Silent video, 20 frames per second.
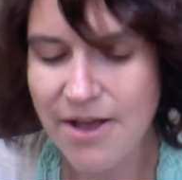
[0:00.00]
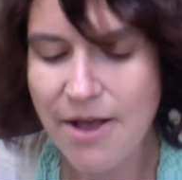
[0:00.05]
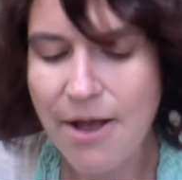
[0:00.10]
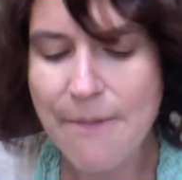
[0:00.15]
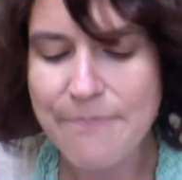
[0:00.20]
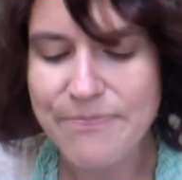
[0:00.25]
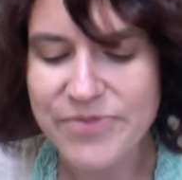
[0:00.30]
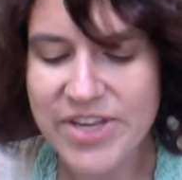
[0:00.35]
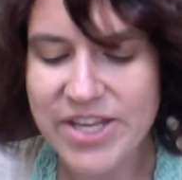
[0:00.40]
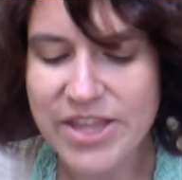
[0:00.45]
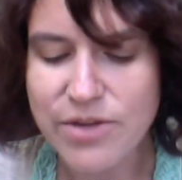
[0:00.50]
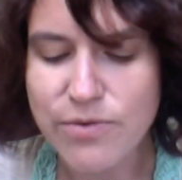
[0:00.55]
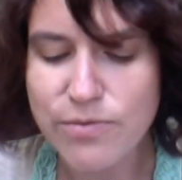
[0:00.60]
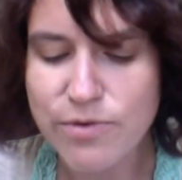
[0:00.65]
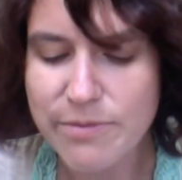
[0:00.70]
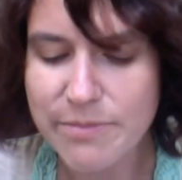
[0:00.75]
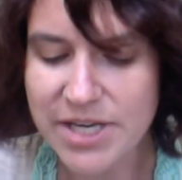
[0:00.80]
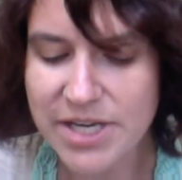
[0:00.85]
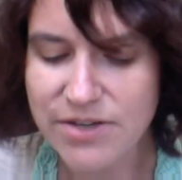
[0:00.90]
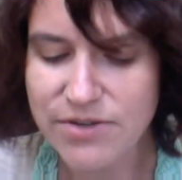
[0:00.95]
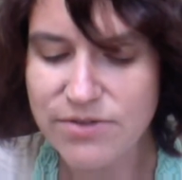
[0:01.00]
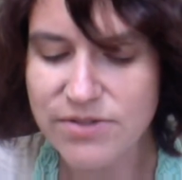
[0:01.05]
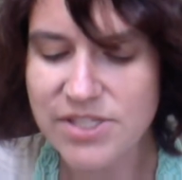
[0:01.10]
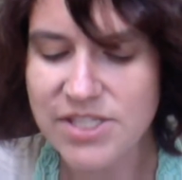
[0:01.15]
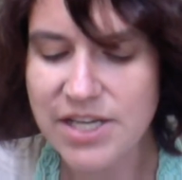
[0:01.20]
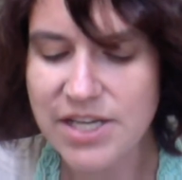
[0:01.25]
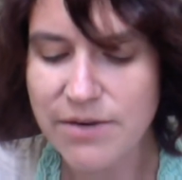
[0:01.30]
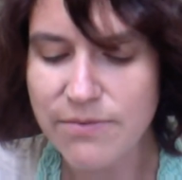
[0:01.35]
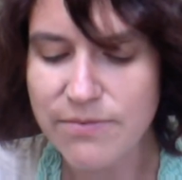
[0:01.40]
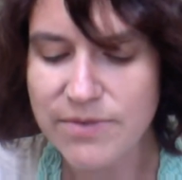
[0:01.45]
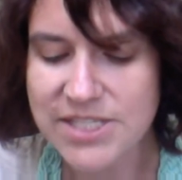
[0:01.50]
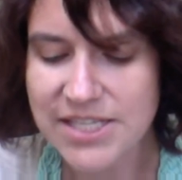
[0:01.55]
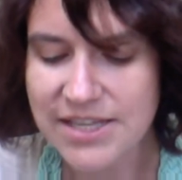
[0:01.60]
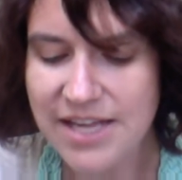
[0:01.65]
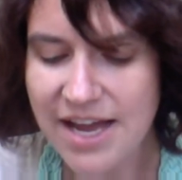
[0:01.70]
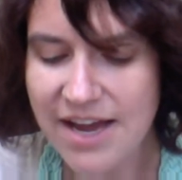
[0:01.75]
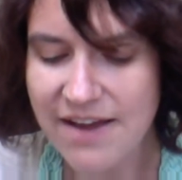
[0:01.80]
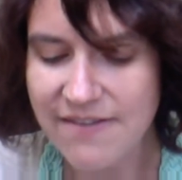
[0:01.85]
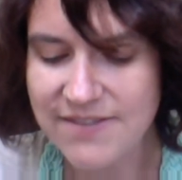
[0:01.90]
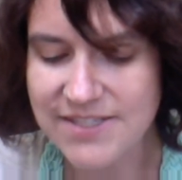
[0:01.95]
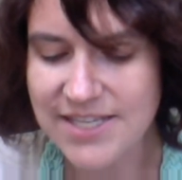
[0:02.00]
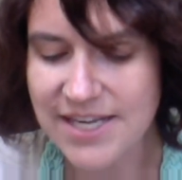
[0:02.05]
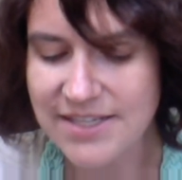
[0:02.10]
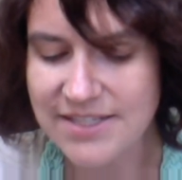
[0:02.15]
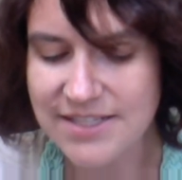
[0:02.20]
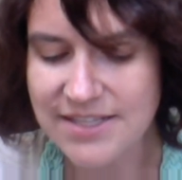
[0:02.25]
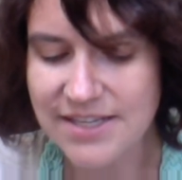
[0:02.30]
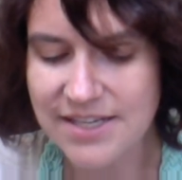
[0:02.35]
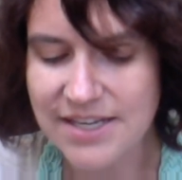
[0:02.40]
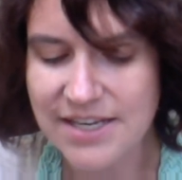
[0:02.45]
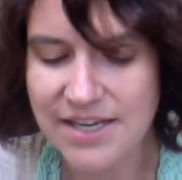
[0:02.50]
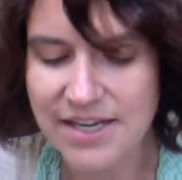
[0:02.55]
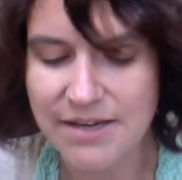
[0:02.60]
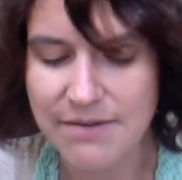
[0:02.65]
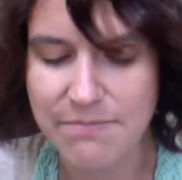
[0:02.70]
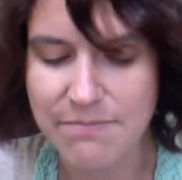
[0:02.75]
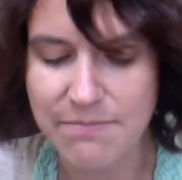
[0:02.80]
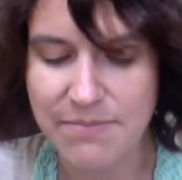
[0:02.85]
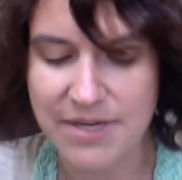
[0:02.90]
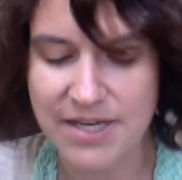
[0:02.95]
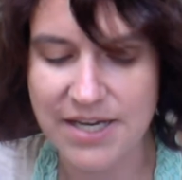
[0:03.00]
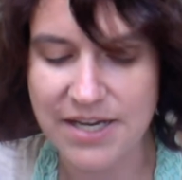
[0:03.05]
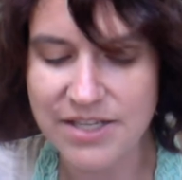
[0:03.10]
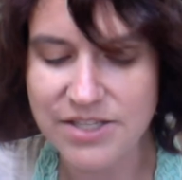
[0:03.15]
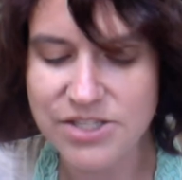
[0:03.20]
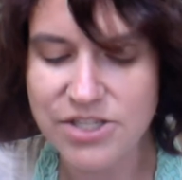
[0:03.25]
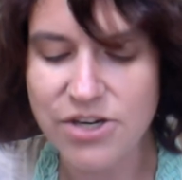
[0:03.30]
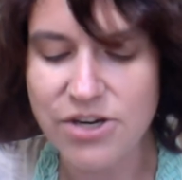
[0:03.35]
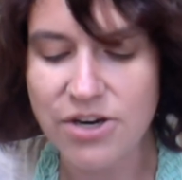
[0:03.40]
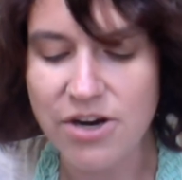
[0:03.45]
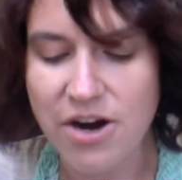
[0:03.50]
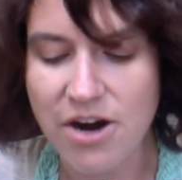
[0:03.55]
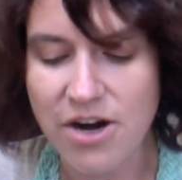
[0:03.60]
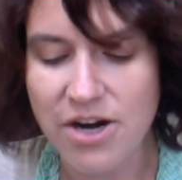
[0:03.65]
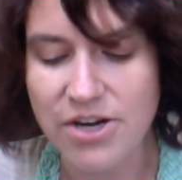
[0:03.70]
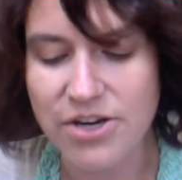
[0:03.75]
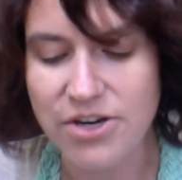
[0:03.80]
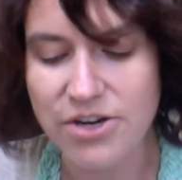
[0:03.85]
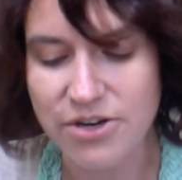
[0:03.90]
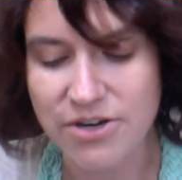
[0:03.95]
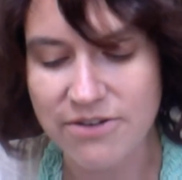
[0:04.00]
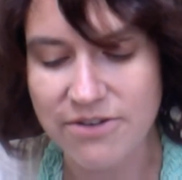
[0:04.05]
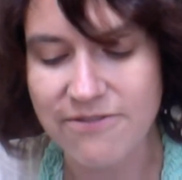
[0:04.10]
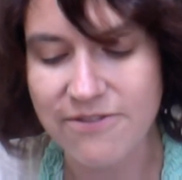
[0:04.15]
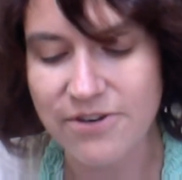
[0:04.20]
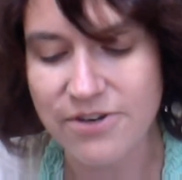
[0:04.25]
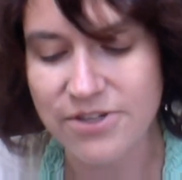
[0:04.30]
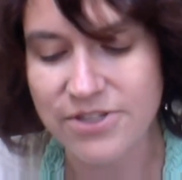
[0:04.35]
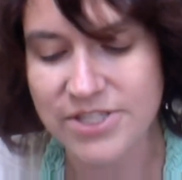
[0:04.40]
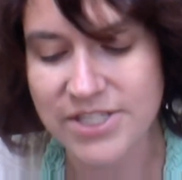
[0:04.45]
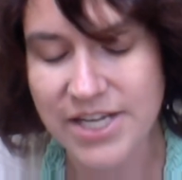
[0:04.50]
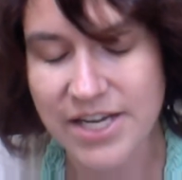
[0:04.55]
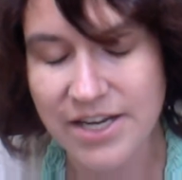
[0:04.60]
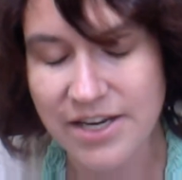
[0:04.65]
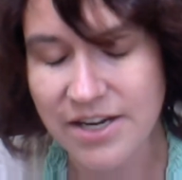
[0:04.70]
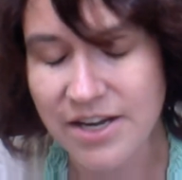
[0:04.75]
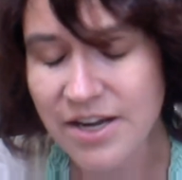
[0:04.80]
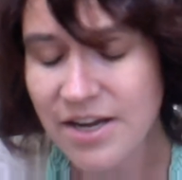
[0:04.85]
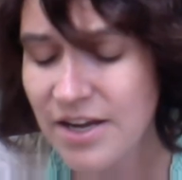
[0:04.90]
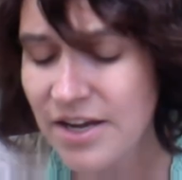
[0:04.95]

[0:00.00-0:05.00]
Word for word: Then the woman whose son was alive said to the king, because her heart yearned for her son,